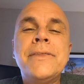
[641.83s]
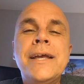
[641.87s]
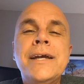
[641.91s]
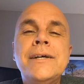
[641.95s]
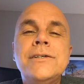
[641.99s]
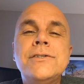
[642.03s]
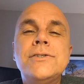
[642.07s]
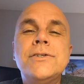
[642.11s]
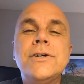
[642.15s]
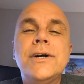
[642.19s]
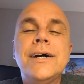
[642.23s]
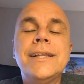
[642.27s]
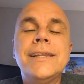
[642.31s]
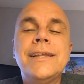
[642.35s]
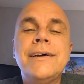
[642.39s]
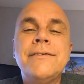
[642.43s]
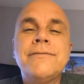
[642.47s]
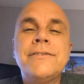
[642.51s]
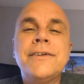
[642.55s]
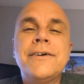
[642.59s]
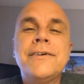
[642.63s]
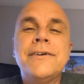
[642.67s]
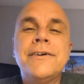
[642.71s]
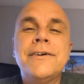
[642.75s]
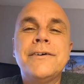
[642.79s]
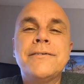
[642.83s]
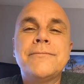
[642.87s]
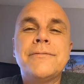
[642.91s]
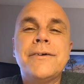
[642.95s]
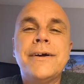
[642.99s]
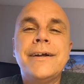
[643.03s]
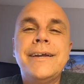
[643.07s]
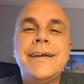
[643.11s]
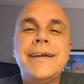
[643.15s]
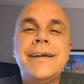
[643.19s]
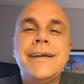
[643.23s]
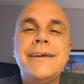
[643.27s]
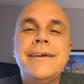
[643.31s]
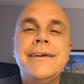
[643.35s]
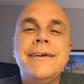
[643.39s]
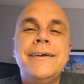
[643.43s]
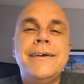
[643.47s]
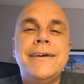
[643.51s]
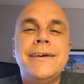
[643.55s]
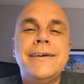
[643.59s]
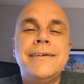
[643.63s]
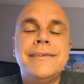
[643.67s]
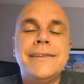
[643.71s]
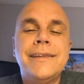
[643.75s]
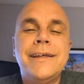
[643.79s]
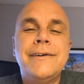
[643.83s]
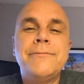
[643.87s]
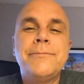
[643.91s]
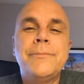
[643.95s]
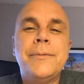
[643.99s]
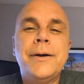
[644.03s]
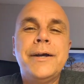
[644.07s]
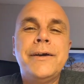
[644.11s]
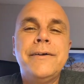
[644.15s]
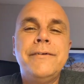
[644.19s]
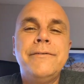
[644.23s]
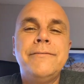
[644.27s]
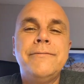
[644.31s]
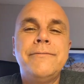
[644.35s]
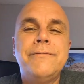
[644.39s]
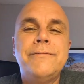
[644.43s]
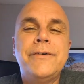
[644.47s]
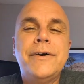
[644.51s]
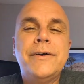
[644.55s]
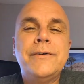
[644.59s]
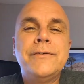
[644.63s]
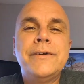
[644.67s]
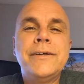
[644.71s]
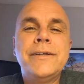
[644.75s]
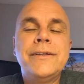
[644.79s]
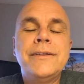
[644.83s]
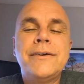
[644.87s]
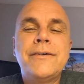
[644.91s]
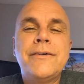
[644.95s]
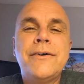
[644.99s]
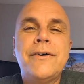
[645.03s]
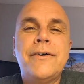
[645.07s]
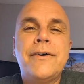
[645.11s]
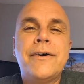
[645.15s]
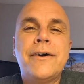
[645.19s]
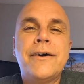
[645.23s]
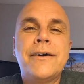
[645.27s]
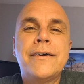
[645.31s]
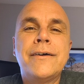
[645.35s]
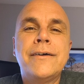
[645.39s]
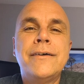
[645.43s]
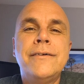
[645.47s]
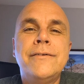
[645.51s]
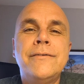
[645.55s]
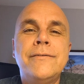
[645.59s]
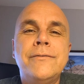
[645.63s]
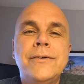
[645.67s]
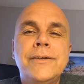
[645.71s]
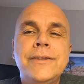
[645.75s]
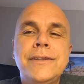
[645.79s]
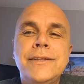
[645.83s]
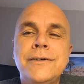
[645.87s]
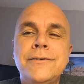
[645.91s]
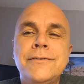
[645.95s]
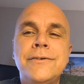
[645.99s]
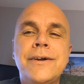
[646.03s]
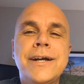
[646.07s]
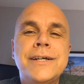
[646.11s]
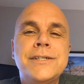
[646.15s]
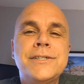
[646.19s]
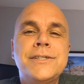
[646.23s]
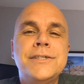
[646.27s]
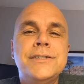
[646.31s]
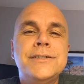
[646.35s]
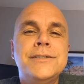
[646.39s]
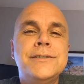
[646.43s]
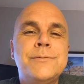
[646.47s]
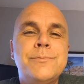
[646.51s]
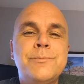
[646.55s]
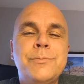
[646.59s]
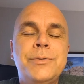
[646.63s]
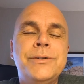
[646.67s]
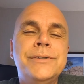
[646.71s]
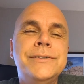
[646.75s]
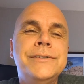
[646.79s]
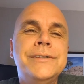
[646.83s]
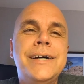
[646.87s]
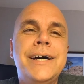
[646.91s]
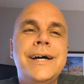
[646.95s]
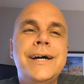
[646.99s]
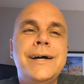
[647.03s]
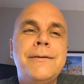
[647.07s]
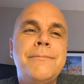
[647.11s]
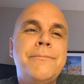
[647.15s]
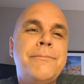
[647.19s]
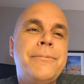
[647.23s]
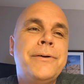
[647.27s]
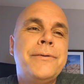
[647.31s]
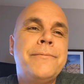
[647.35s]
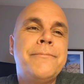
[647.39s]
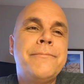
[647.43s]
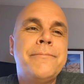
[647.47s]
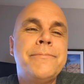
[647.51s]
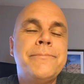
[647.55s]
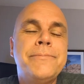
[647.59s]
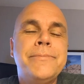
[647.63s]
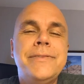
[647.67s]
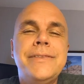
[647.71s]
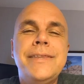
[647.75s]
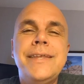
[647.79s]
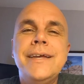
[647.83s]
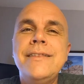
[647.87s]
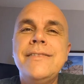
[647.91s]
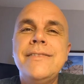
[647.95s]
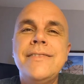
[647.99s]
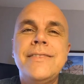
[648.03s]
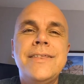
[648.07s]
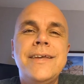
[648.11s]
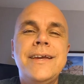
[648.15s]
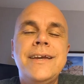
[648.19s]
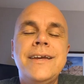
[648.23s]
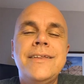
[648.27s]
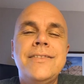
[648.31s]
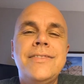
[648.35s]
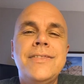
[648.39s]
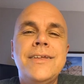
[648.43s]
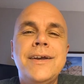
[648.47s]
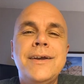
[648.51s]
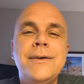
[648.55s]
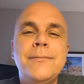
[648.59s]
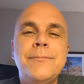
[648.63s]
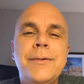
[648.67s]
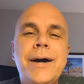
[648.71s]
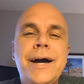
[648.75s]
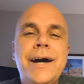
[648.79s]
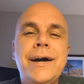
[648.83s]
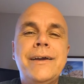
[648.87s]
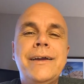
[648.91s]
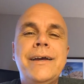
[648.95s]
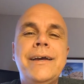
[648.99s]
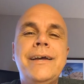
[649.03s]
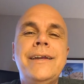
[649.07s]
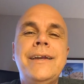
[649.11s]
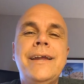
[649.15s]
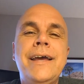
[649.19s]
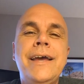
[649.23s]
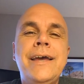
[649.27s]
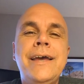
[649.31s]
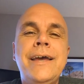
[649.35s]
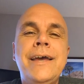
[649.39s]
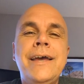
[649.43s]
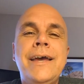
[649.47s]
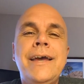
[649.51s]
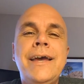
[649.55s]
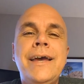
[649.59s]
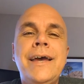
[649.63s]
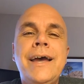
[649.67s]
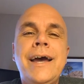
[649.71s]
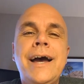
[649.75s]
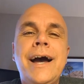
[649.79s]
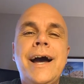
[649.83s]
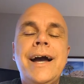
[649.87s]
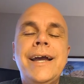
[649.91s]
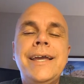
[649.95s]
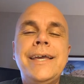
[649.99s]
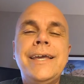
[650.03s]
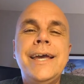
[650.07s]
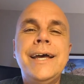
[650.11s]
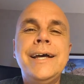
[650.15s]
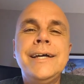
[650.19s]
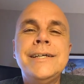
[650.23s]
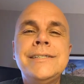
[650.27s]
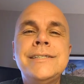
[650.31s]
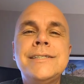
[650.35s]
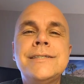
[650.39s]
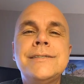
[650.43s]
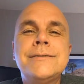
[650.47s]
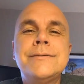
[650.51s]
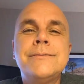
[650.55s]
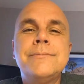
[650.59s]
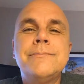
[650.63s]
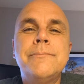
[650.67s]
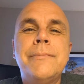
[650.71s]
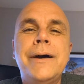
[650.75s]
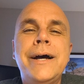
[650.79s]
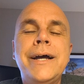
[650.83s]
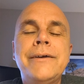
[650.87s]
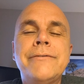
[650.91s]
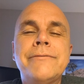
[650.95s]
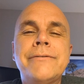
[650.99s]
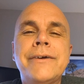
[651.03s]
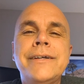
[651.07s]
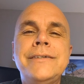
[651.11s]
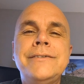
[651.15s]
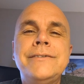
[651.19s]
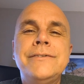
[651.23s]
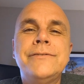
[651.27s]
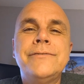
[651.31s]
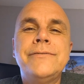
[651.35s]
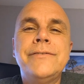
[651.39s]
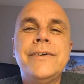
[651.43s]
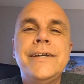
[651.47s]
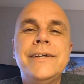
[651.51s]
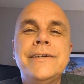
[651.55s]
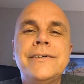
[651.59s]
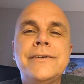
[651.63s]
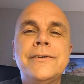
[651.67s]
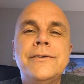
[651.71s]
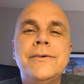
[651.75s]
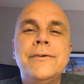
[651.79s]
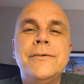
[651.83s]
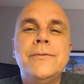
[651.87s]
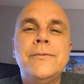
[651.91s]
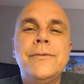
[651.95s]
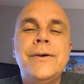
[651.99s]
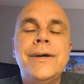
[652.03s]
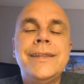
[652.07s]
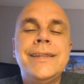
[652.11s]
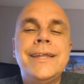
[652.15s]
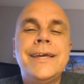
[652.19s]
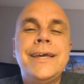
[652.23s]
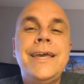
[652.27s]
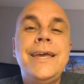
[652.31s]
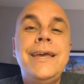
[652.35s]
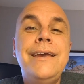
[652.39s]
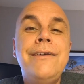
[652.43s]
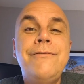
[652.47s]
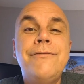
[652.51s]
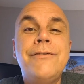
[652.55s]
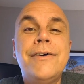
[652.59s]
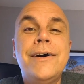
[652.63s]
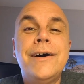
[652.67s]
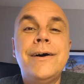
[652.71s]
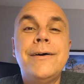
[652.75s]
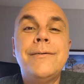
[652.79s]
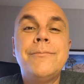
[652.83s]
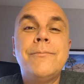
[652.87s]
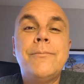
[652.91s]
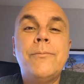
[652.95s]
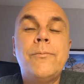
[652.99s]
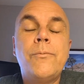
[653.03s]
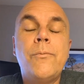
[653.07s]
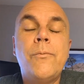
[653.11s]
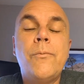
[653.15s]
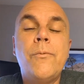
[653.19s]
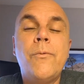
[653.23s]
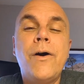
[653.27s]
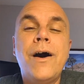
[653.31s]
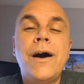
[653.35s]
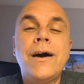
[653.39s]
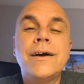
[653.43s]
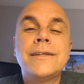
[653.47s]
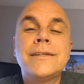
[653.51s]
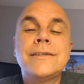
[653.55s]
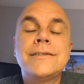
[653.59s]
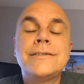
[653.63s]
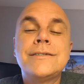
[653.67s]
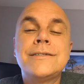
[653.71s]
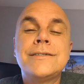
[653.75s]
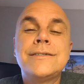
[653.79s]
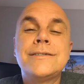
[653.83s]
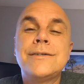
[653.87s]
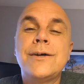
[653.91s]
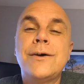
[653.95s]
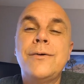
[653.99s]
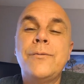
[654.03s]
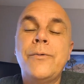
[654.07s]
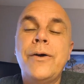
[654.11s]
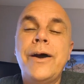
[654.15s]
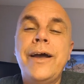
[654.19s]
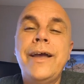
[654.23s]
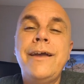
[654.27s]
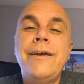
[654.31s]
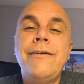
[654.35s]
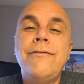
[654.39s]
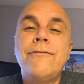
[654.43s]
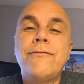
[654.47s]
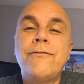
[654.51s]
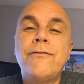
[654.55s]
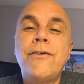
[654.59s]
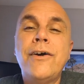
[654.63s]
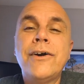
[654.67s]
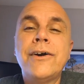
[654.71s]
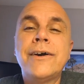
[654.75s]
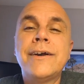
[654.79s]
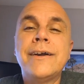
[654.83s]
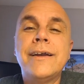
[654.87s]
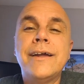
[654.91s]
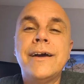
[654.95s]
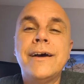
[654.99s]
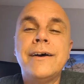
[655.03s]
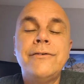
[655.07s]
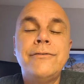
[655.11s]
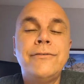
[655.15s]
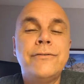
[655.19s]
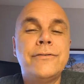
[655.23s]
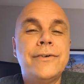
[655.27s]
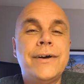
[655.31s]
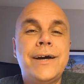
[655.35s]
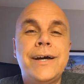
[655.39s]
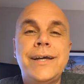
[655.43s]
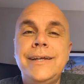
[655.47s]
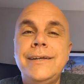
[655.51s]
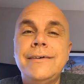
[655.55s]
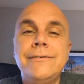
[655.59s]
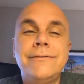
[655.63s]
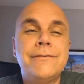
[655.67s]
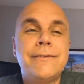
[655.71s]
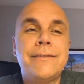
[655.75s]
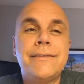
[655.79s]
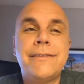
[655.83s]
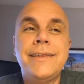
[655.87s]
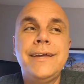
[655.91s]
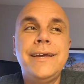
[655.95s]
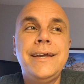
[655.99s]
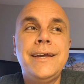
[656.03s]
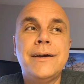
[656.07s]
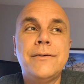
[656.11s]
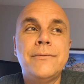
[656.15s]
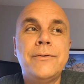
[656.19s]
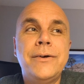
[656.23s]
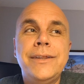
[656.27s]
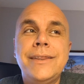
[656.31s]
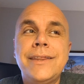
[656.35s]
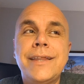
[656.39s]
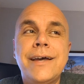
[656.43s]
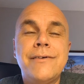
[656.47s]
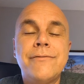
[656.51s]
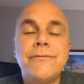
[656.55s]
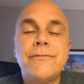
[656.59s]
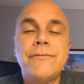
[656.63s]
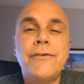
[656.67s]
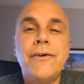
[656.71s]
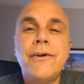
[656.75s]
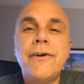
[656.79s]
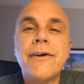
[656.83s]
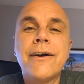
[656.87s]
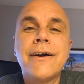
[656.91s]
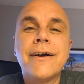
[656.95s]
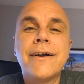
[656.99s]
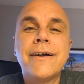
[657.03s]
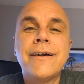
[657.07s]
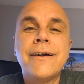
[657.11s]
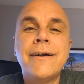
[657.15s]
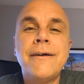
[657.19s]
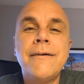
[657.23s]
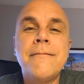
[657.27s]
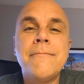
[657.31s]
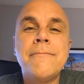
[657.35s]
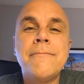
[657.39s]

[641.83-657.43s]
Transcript: So I left the car running, left my phone in the car with the directions pulled up, didn't think a thing about it. I guess my rental vehicle, when the key fob walks away far enough, I don't think I went that far,